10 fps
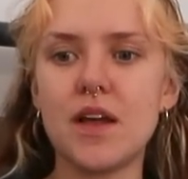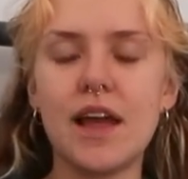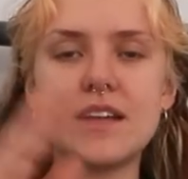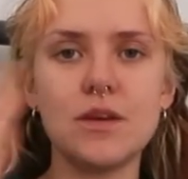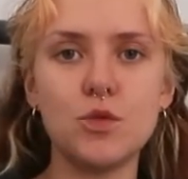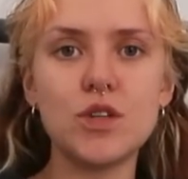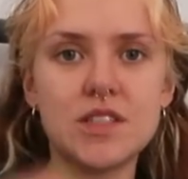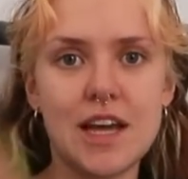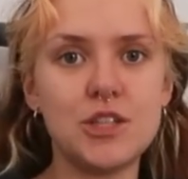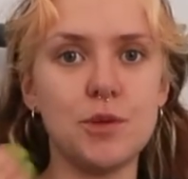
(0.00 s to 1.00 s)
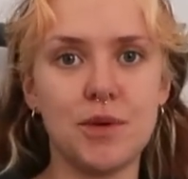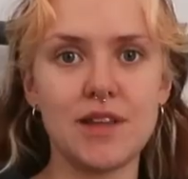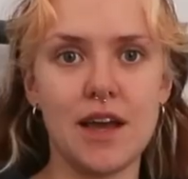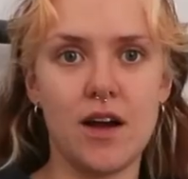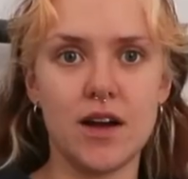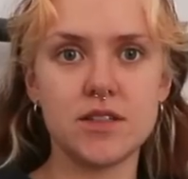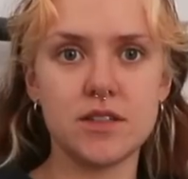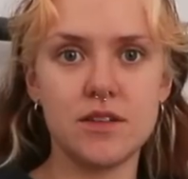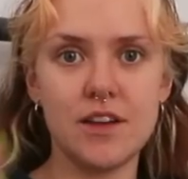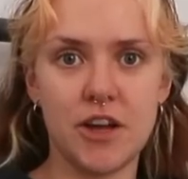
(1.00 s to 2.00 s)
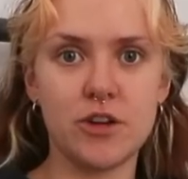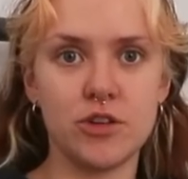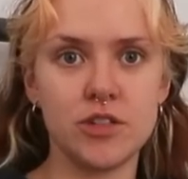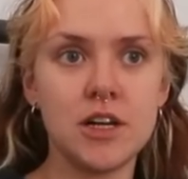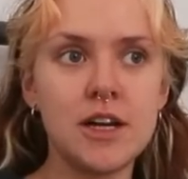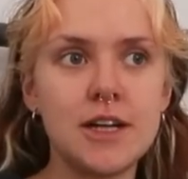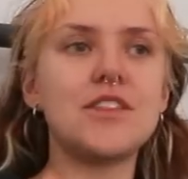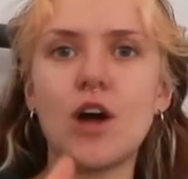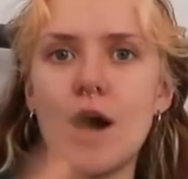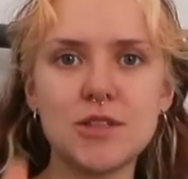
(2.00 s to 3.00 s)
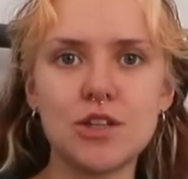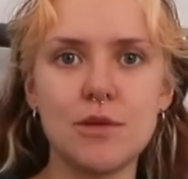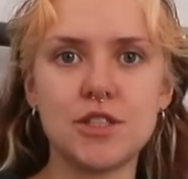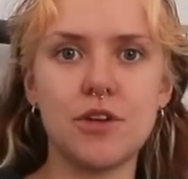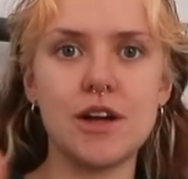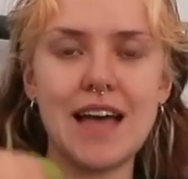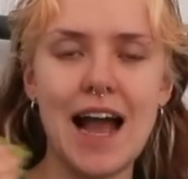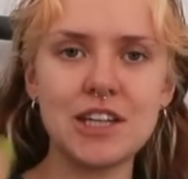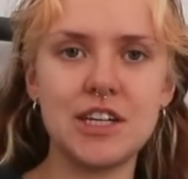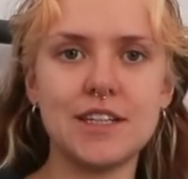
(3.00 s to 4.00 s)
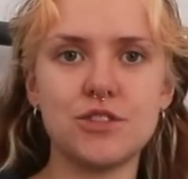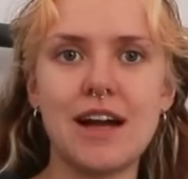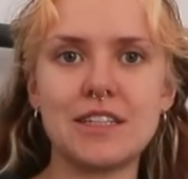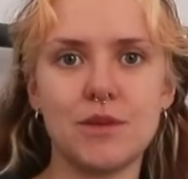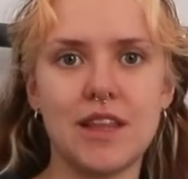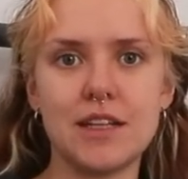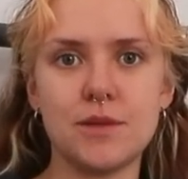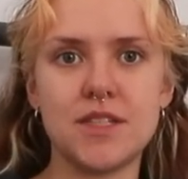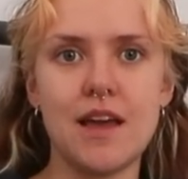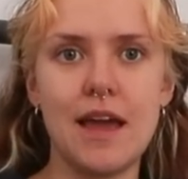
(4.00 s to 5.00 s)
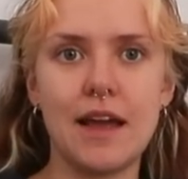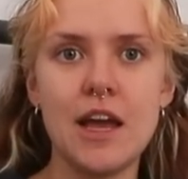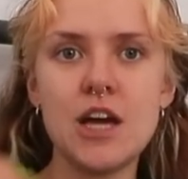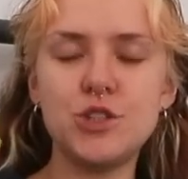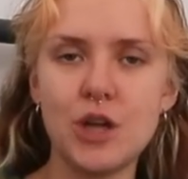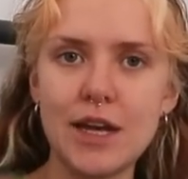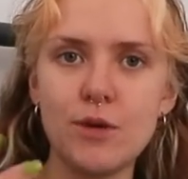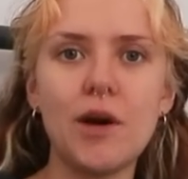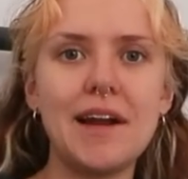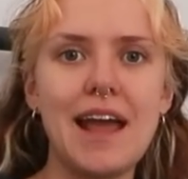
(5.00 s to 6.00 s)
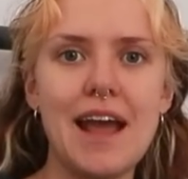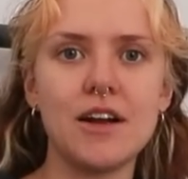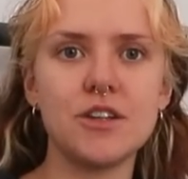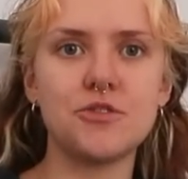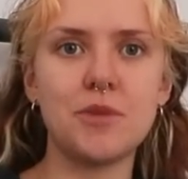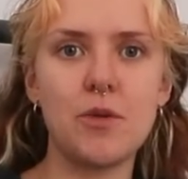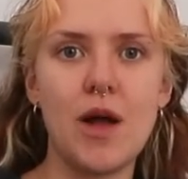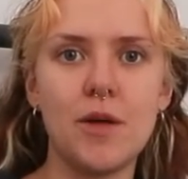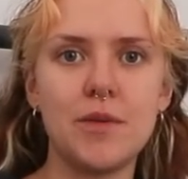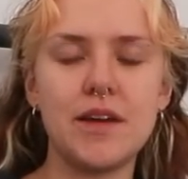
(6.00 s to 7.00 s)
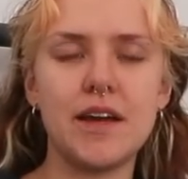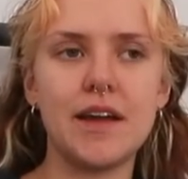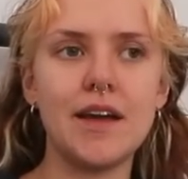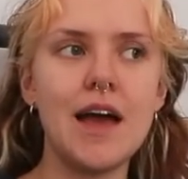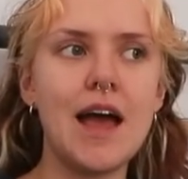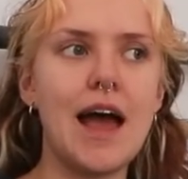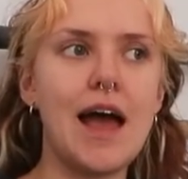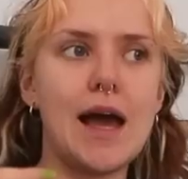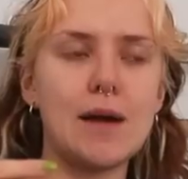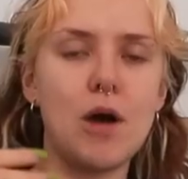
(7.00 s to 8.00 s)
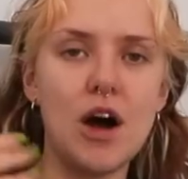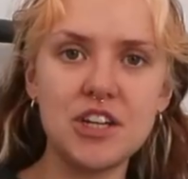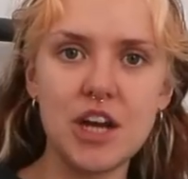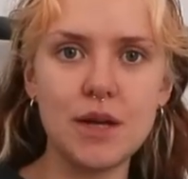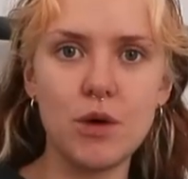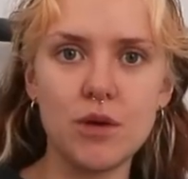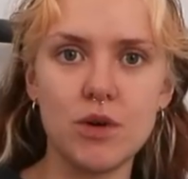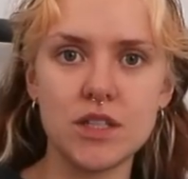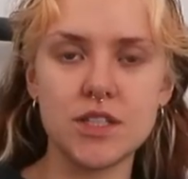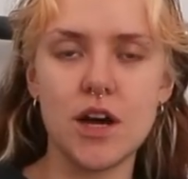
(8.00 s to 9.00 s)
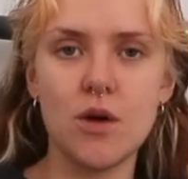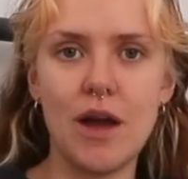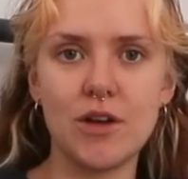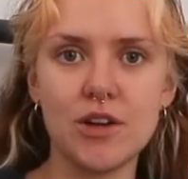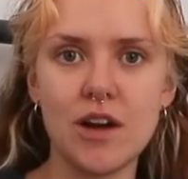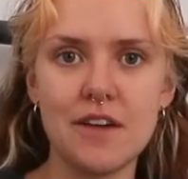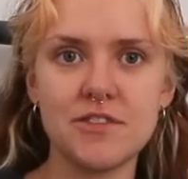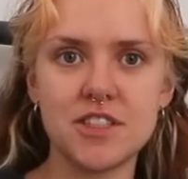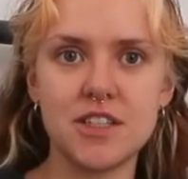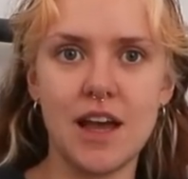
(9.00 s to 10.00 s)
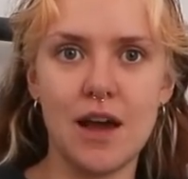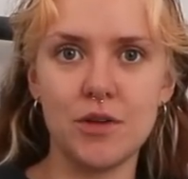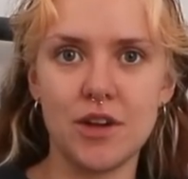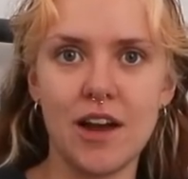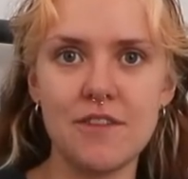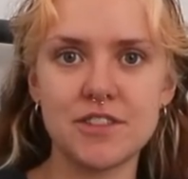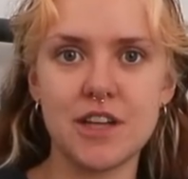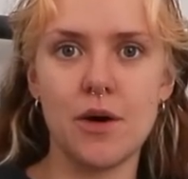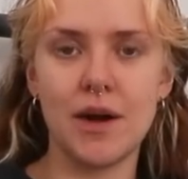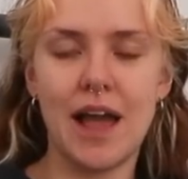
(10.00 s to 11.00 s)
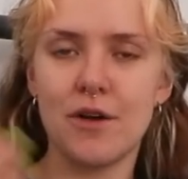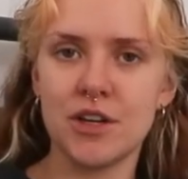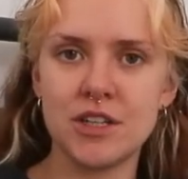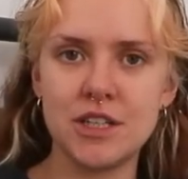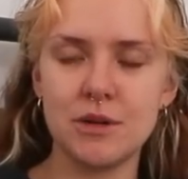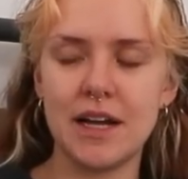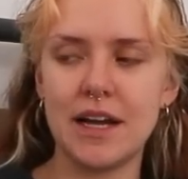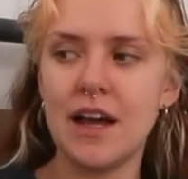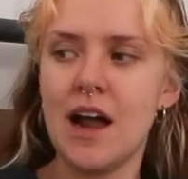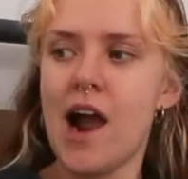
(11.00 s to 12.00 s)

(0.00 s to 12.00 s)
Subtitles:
Like, would send you a birthday card if I could. The comments are always so nice, actually interacting with things I'm saying, genuinely cares for my well-being. I genuinely want to know how your life is going, how you're doing.